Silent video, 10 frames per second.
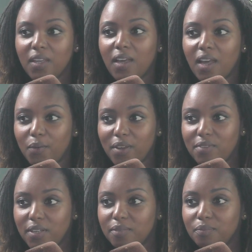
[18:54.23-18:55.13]

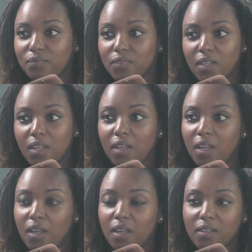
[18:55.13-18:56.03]
However, not even
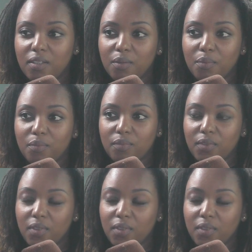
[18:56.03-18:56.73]
in Southern Africa.